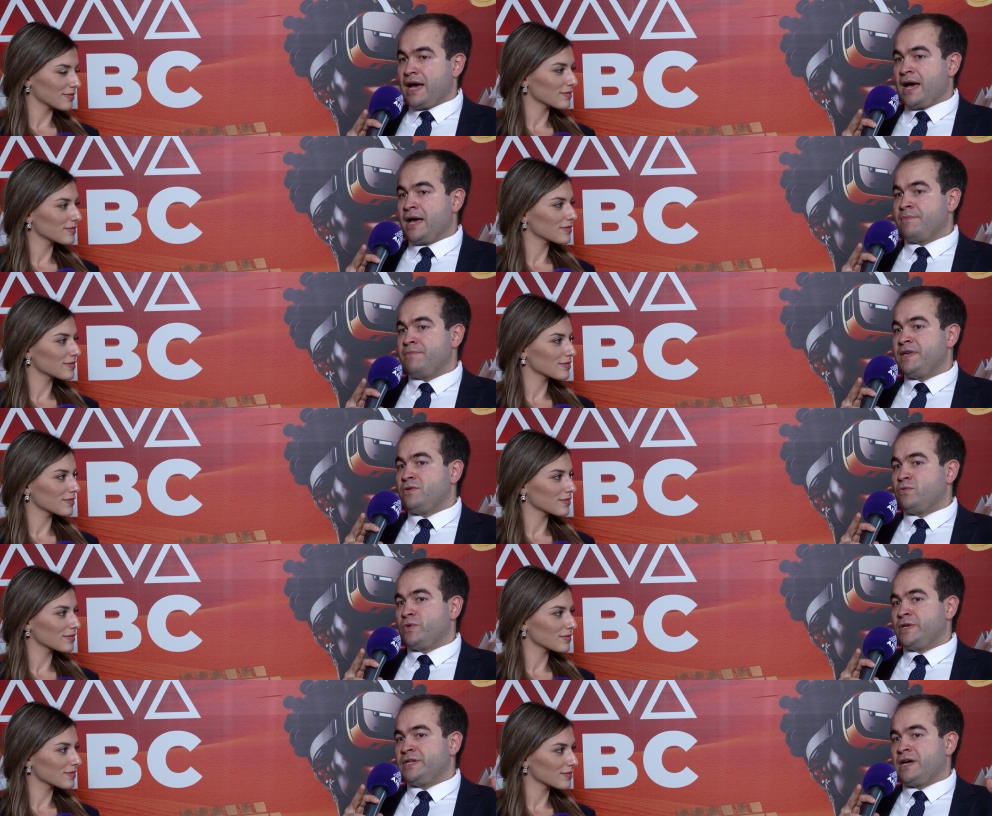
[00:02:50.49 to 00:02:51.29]
Speaker 1: I
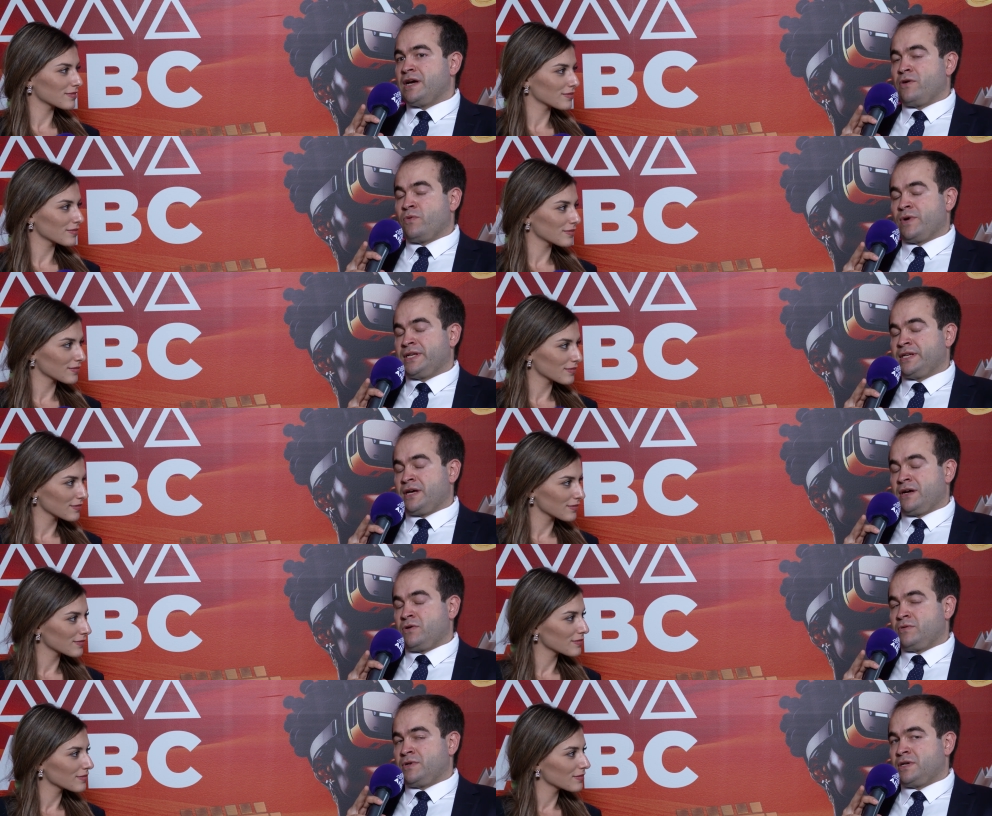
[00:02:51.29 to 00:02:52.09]
mean, when, when
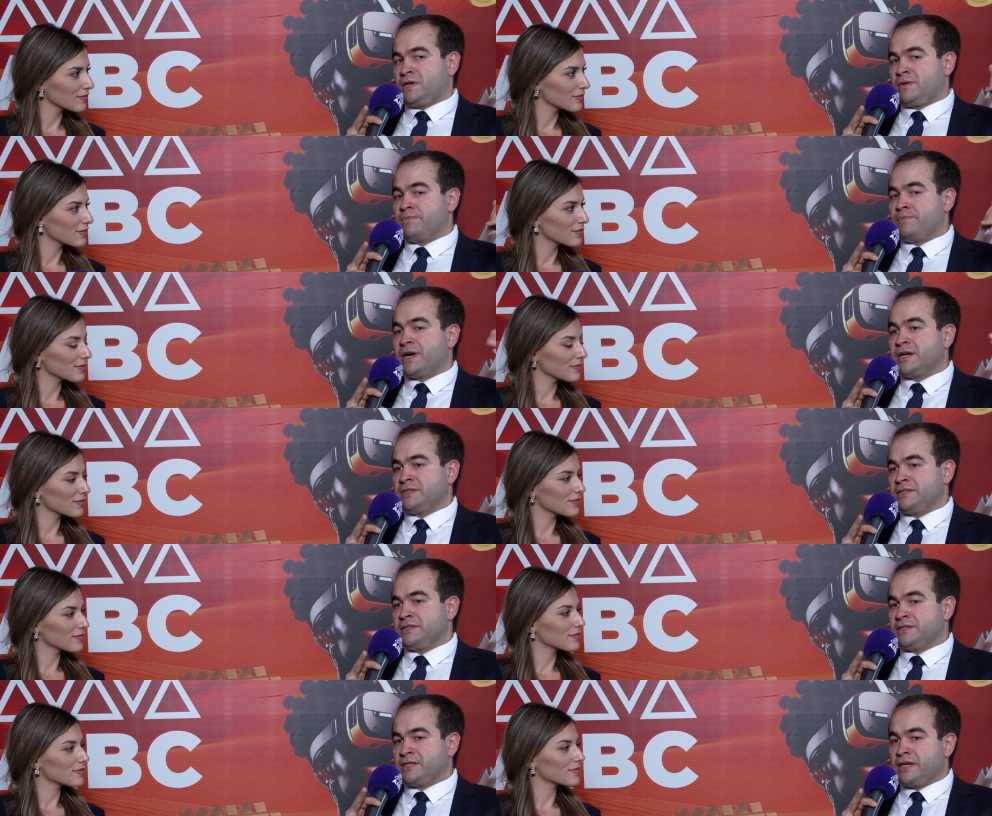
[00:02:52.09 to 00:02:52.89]
our
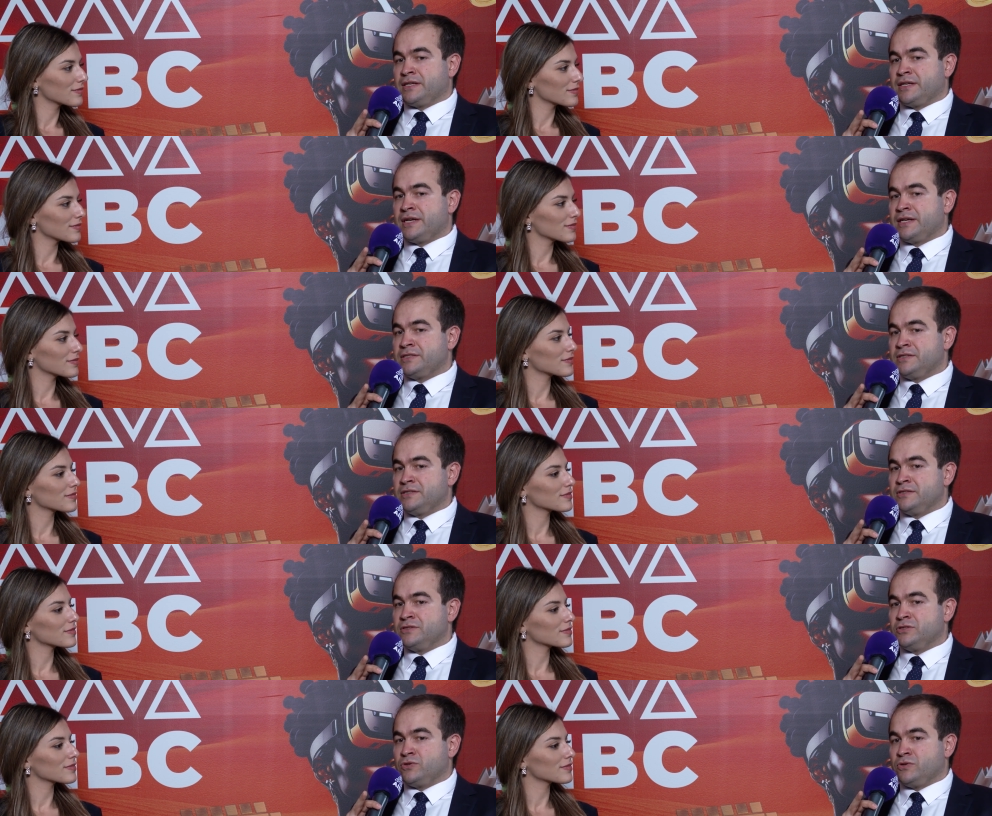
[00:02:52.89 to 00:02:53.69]
partners connect
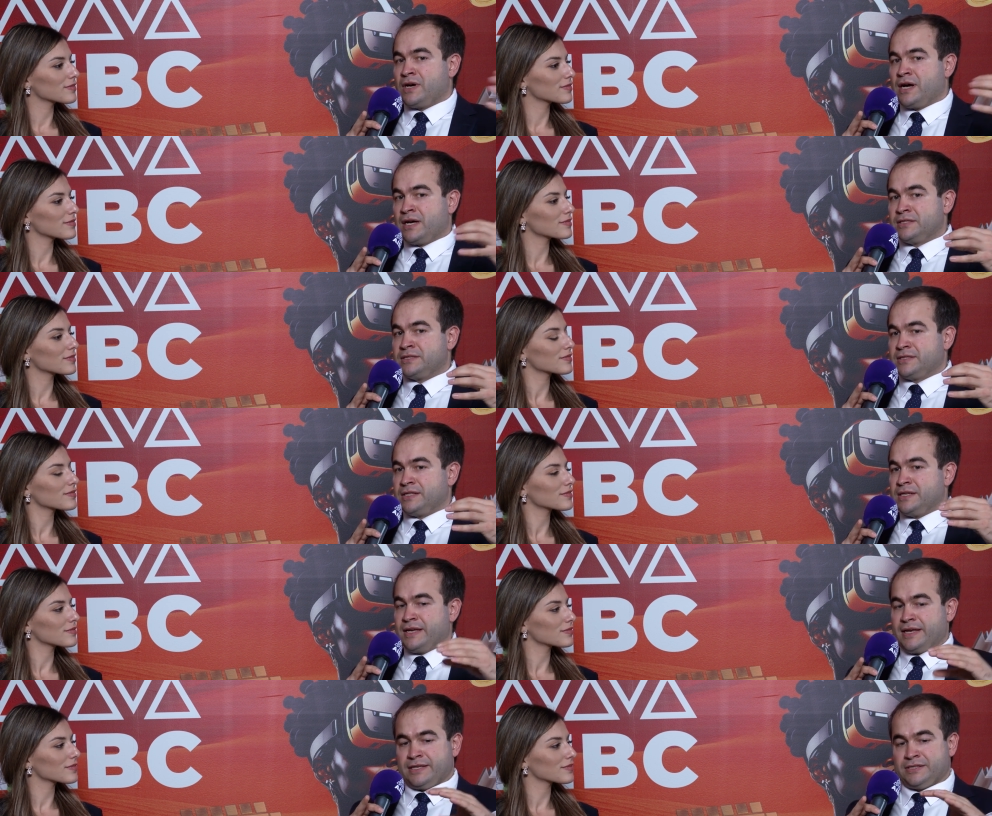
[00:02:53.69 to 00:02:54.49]
to us
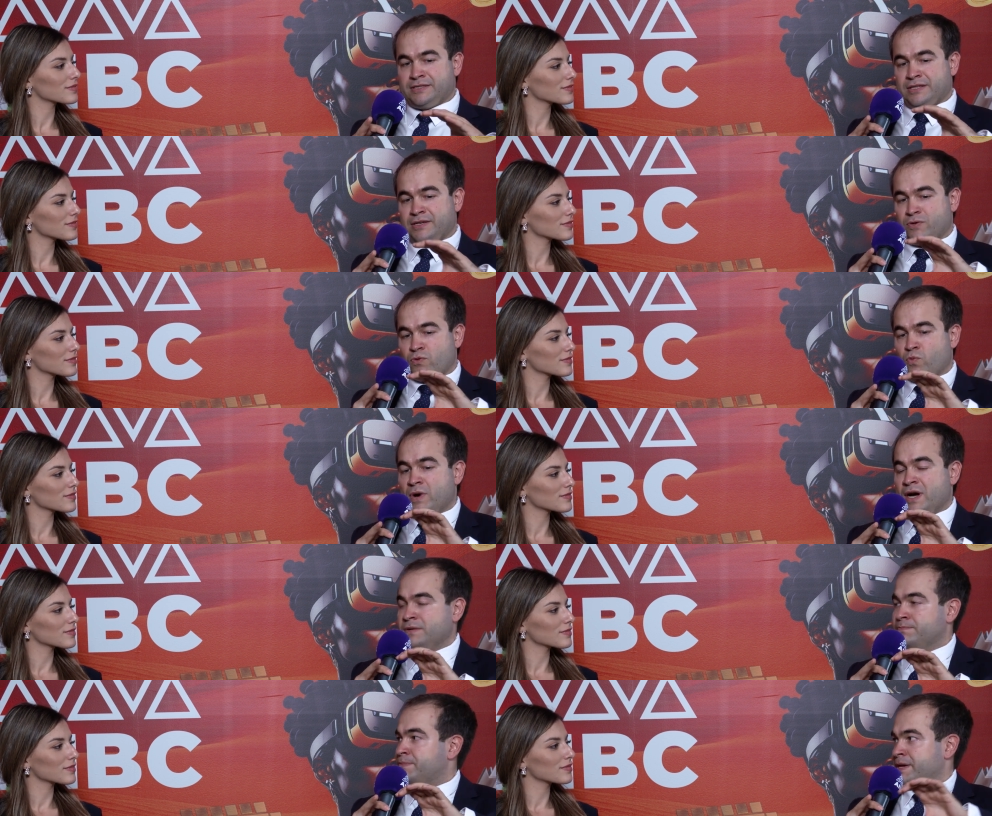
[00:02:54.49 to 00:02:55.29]
as a
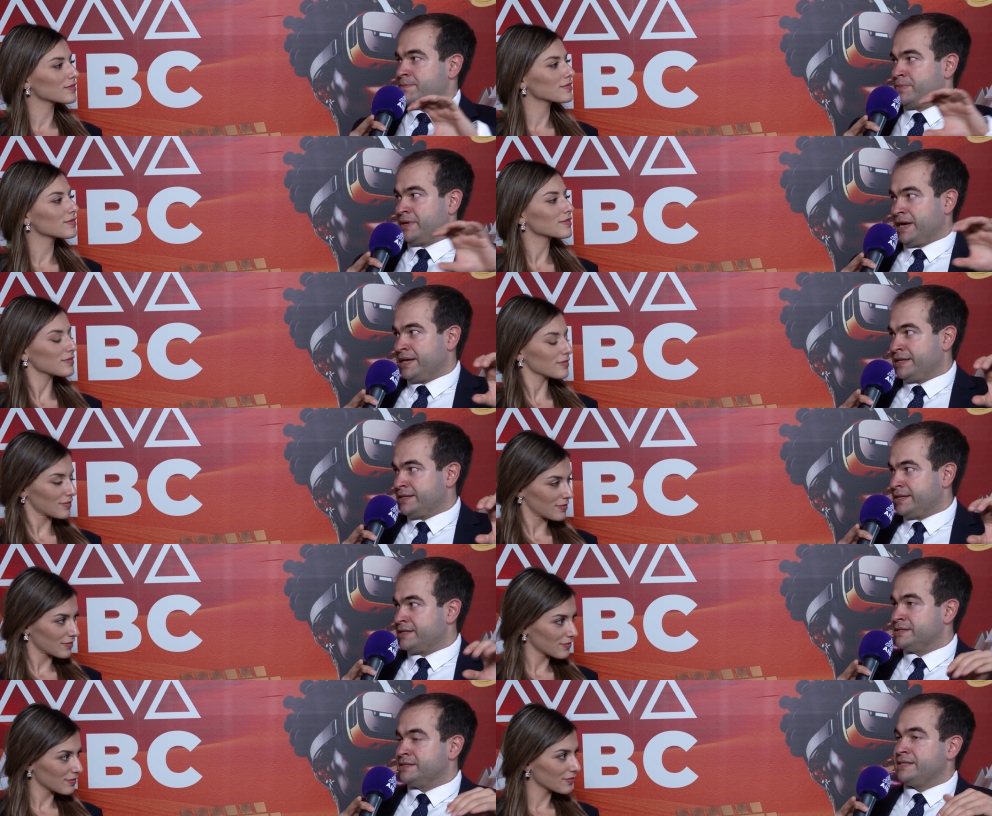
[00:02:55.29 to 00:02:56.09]
one pipeline,
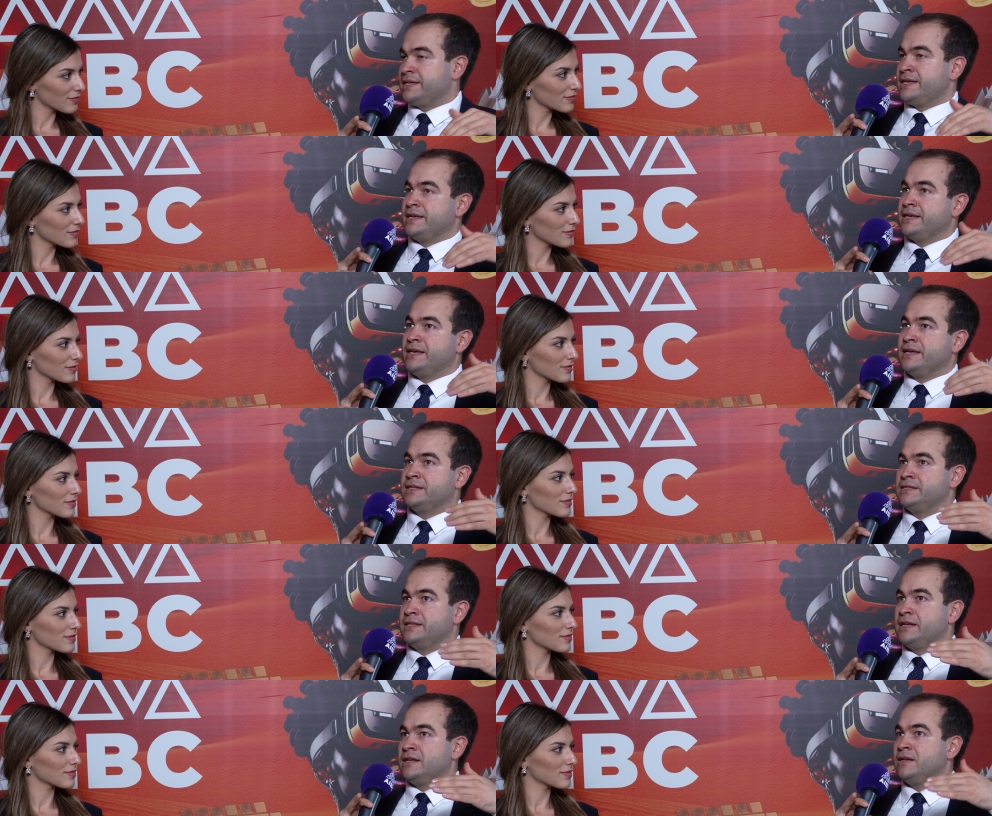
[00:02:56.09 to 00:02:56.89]
yeah, they
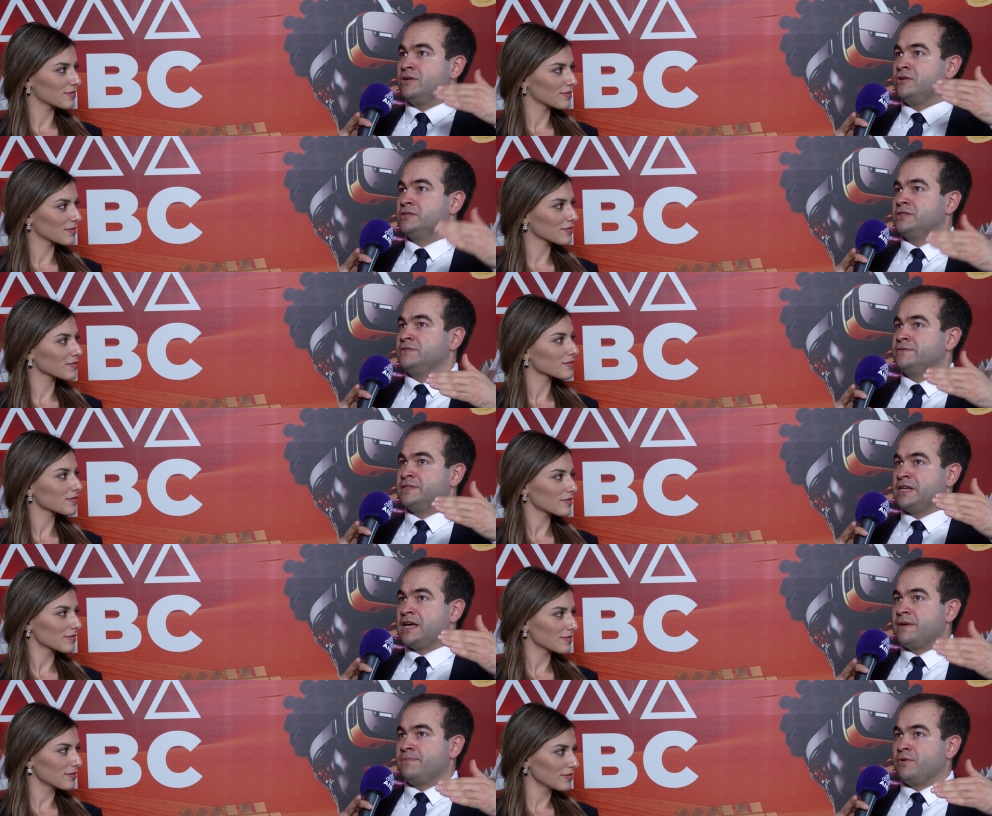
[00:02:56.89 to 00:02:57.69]
get a lot of
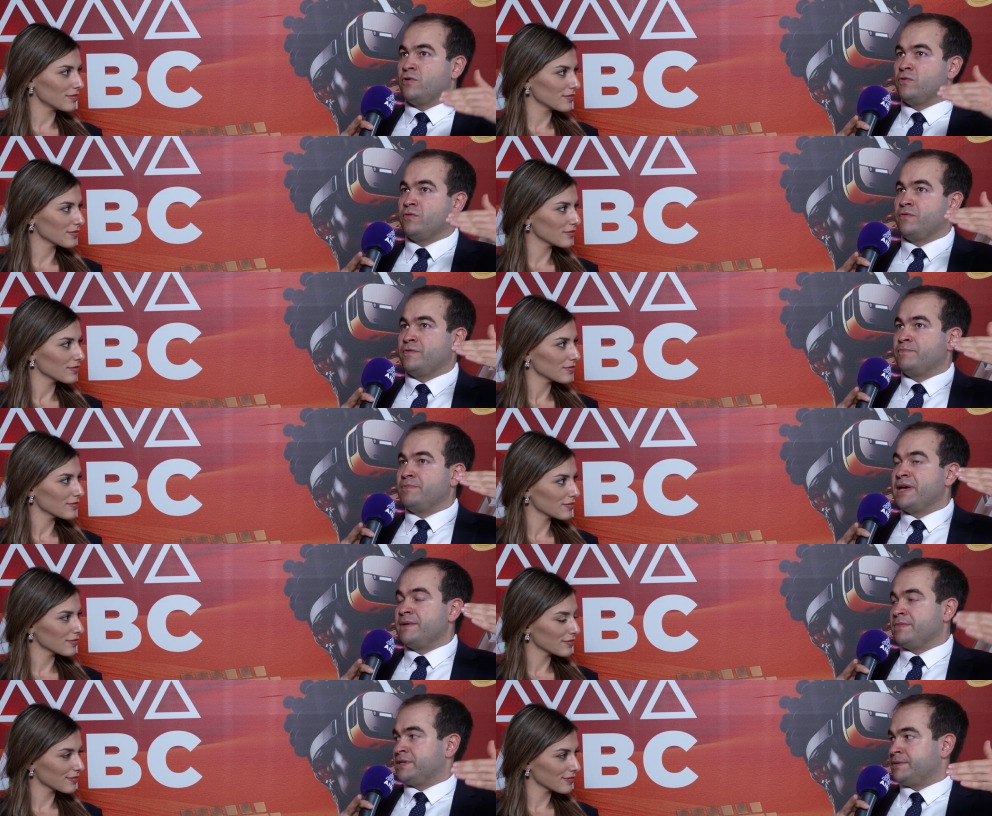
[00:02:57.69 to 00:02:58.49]
type of
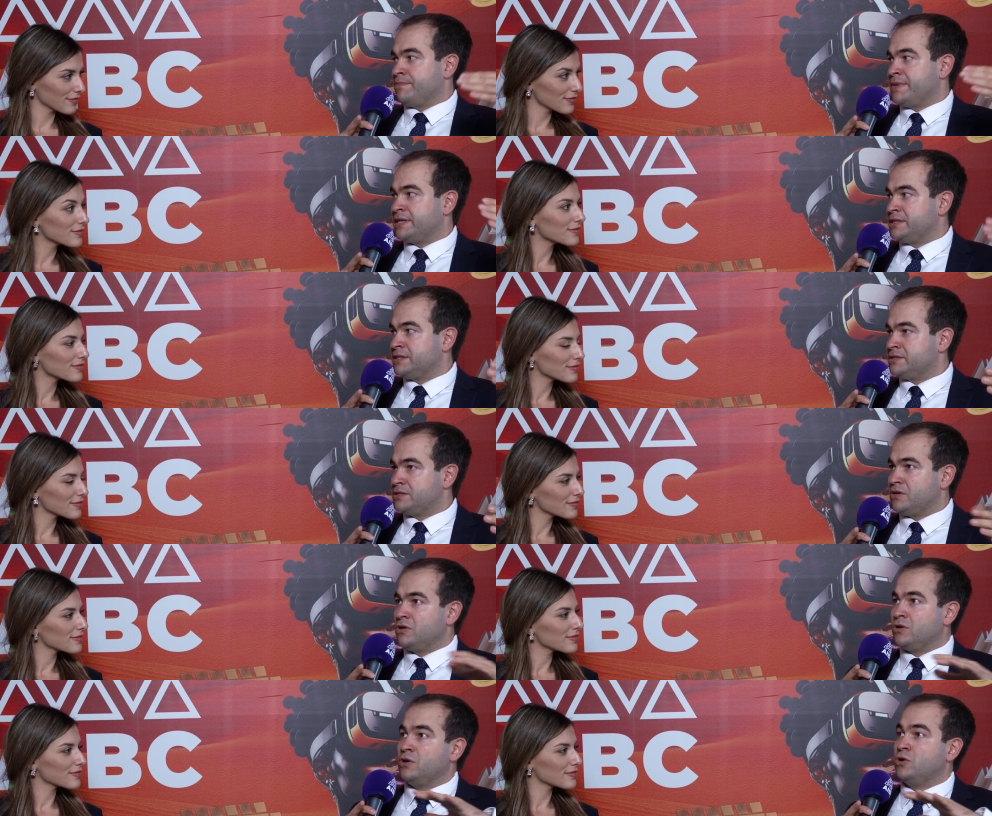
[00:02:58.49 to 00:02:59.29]
payment methods
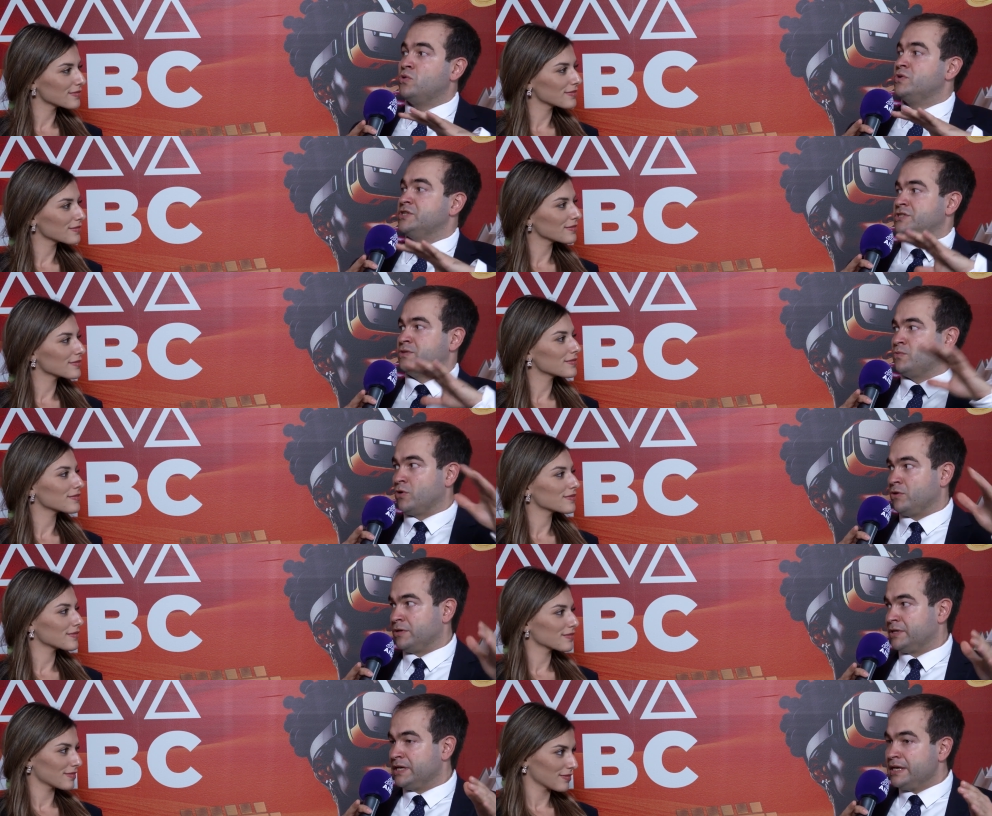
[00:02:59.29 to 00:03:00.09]
all over the
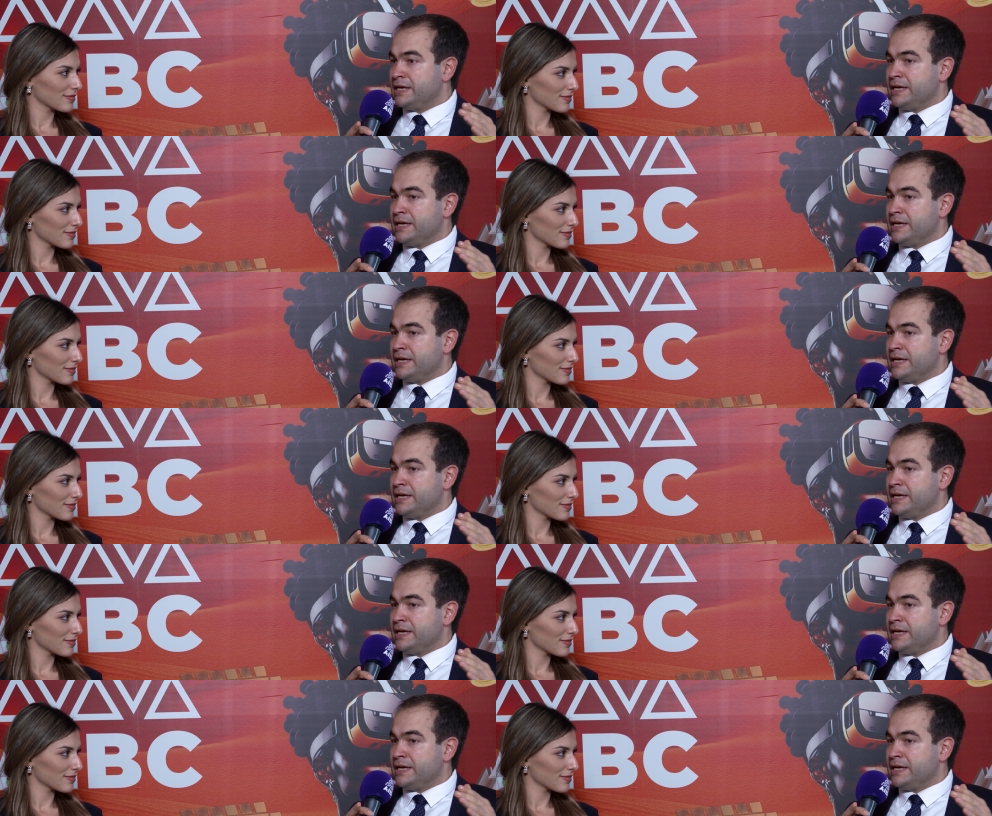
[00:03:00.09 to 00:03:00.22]
world.